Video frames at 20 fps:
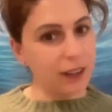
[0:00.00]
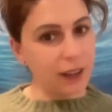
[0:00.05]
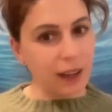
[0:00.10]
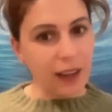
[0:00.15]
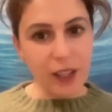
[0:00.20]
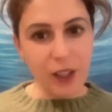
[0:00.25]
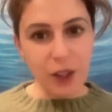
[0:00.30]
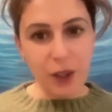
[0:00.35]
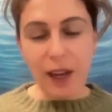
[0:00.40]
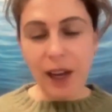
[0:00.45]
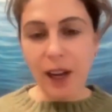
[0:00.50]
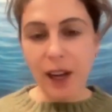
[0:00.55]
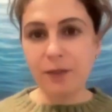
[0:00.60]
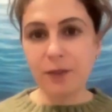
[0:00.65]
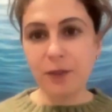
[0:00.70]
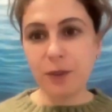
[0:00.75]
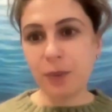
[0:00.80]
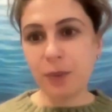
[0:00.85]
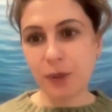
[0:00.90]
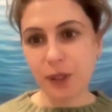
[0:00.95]
Are you
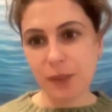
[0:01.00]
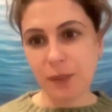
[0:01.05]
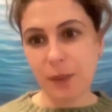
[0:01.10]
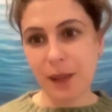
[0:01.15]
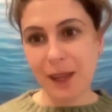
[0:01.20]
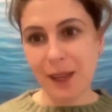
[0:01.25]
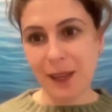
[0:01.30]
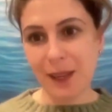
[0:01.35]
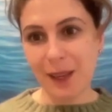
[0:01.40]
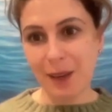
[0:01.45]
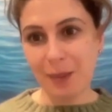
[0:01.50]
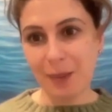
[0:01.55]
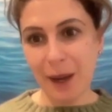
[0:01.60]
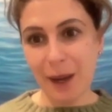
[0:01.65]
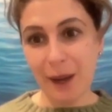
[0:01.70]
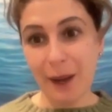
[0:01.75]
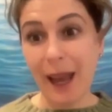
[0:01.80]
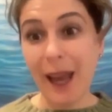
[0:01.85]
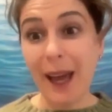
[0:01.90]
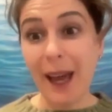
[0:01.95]
comfortable speaking
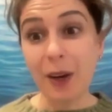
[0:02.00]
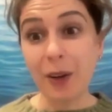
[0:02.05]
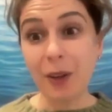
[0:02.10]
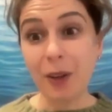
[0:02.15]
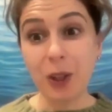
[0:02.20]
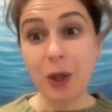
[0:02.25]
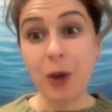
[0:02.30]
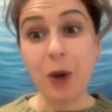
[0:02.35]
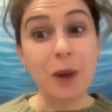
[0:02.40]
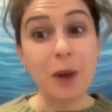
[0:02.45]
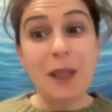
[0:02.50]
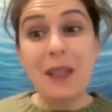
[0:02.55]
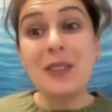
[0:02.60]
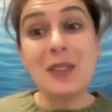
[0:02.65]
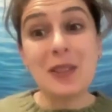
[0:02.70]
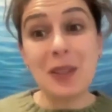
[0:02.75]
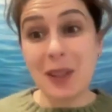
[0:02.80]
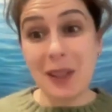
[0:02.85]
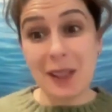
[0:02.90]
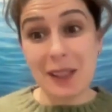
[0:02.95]
about how you got
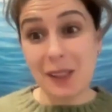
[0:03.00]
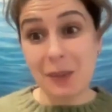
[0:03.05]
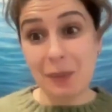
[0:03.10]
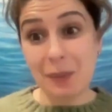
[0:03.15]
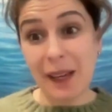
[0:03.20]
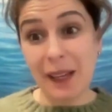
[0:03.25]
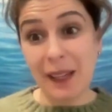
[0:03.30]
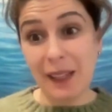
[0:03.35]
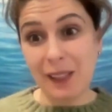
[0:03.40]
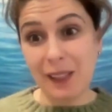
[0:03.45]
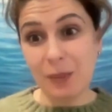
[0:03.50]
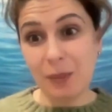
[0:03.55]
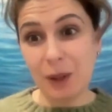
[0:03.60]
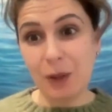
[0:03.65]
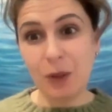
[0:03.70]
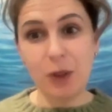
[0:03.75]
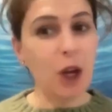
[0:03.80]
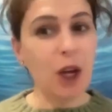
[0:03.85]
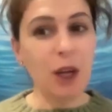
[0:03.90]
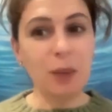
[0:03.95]
into this space?
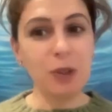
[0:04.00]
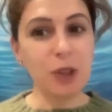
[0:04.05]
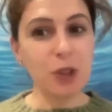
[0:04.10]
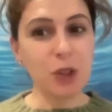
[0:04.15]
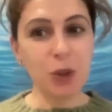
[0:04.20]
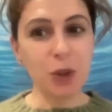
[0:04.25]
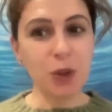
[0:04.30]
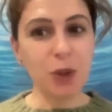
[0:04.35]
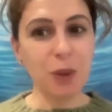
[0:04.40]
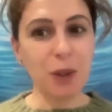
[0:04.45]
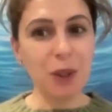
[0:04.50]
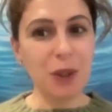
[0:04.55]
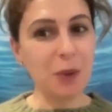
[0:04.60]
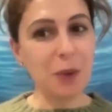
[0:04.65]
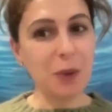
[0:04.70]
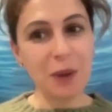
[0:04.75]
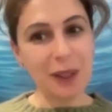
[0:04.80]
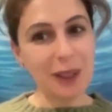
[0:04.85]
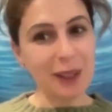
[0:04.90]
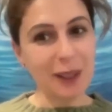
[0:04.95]
Because I'm sure when you
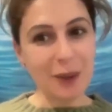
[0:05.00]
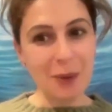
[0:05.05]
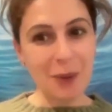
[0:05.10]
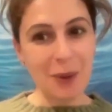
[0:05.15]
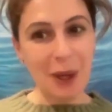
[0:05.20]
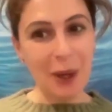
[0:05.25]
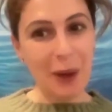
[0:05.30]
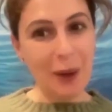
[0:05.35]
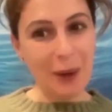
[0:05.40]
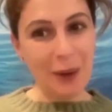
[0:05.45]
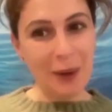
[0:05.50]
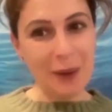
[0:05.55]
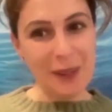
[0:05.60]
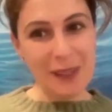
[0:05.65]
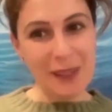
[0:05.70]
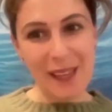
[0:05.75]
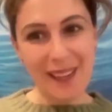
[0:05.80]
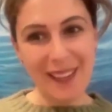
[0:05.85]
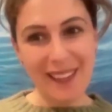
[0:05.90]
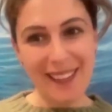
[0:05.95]
were a little girl
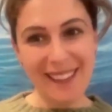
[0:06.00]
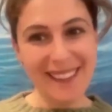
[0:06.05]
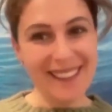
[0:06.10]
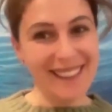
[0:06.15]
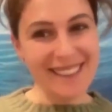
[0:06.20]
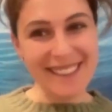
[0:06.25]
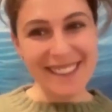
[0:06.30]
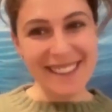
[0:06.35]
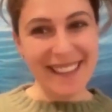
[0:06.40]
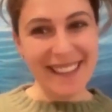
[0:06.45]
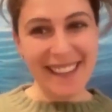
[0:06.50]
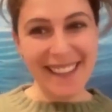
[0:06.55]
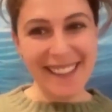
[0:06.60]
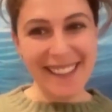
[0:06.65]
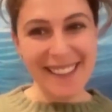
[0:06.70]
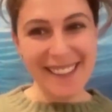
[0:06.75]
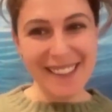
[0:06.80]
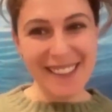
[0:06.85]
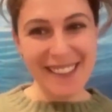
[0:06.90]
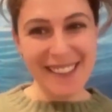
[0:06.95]
starting
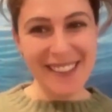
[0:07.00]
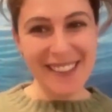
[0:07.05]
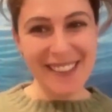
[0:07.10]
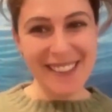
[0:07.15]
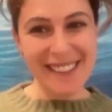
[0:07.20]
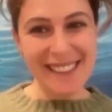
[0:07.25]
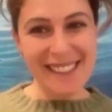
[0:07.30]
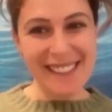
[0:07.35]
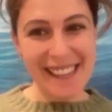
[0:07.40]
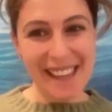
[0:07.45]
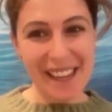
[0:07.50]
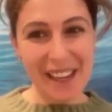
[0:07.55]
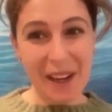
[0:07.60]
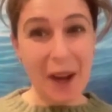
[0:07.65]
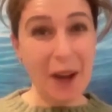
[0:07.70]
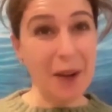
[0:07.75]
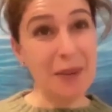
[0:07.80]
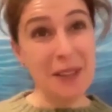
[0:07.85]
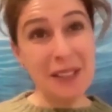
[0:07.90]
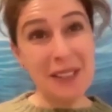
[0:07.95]
kindergarten, you didn't say,
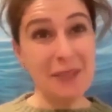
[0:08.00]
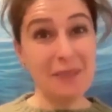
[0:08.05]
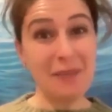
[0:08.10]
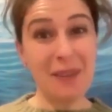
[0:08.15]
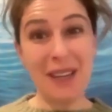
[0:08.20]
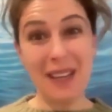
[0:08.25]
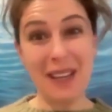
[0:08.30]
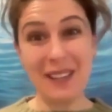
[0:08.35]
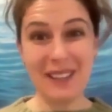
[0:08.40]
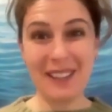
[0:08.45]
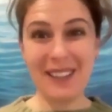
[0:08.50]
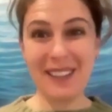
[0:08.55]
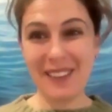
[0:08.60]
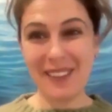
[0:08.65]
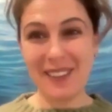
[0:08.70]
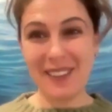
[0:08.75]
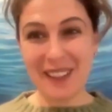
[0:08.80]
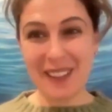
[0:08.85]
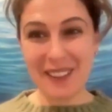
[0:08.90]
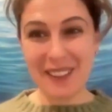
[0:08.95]
I want to be
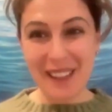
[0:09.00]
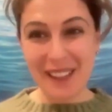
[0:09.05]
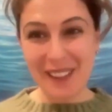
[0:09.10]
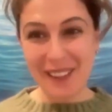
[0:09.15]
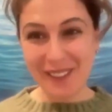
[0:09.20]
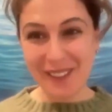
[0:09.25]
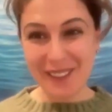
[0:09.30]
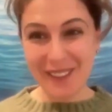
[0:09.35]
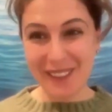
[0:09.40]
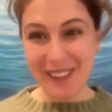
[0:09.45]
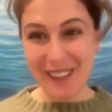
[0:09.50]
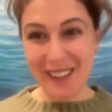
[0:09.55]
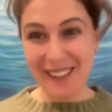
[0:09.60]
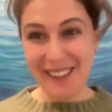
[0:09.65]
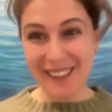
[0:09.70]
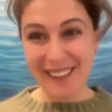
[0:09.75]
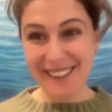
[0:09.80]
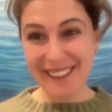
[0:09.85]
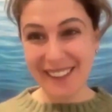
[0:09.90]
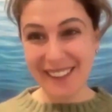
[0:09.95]
a grief
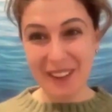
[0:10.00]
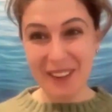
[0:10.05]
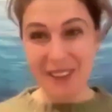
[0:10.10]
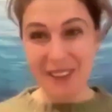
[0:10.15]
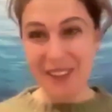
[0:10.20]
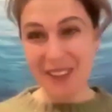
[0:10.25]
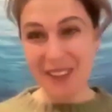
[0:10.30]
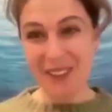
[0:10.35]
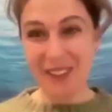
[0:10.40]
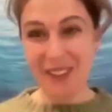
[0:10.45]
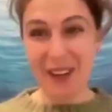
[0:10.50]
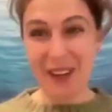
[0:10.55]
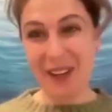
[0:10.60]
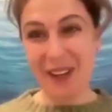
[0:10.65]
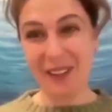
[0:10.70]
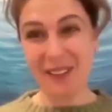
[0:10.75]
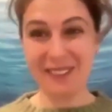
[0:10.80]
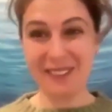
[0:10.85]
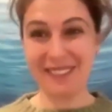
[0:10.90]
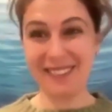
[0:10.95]
coach when
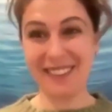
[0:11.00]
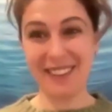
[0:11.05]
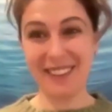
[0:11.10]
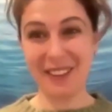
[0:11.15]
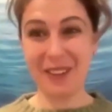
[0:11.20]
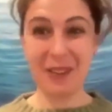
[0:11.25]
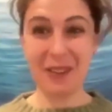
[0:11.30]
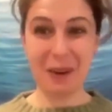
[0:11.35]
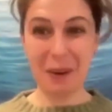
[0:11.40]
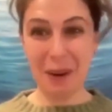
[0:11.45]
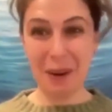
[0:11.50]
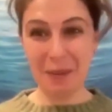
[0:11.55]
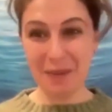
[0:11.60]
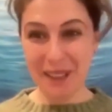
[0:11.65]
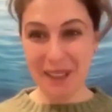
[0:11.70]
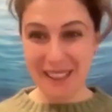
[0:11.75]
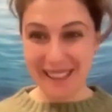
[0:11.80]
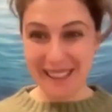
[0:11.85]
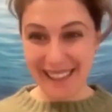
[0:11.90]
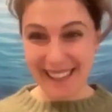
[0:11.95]
I, grow up
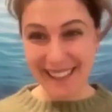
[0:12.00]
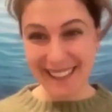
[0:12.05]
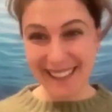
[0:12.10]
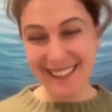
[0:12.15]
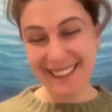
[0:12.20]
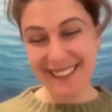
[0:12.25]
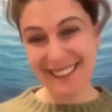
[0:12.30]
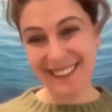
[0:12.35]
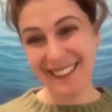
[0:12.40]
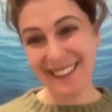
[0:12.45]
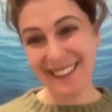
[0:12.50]
one day.